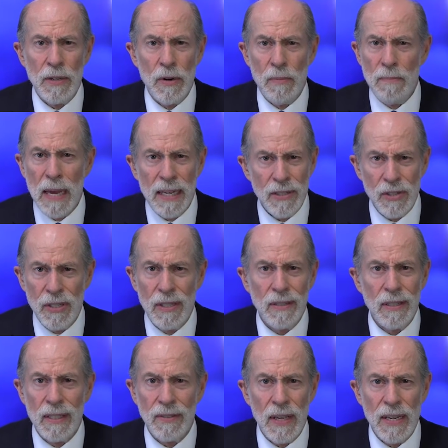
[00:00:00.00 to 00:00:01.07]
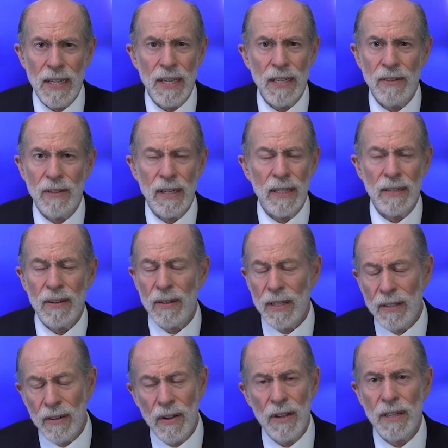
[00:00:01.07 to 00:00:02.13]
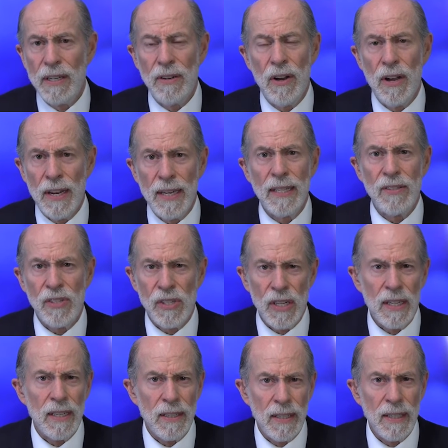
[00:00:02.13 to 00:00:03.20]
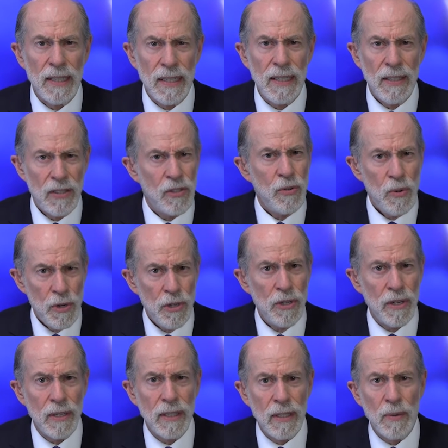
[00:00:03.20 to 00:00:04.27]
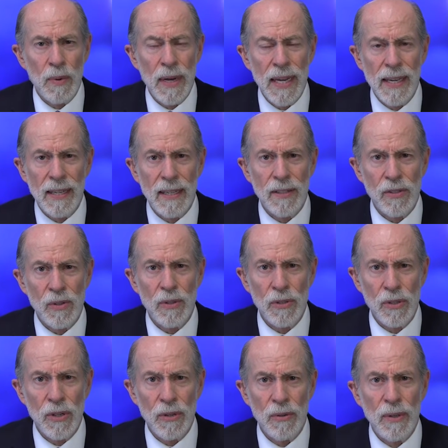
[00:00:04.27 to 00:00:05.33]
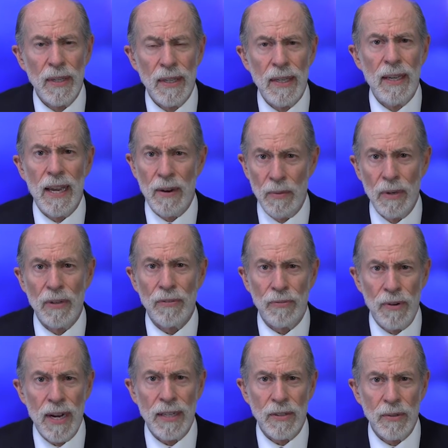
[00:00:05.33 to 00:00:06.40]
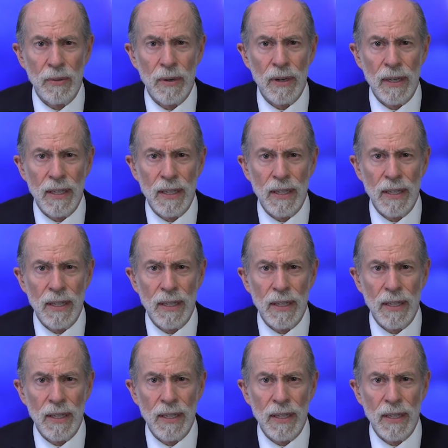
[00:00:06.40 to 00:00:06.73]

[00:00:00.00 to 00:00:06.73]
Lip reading: medicine that they need, and on and on. It's torture in a way, and it's also a real threat to our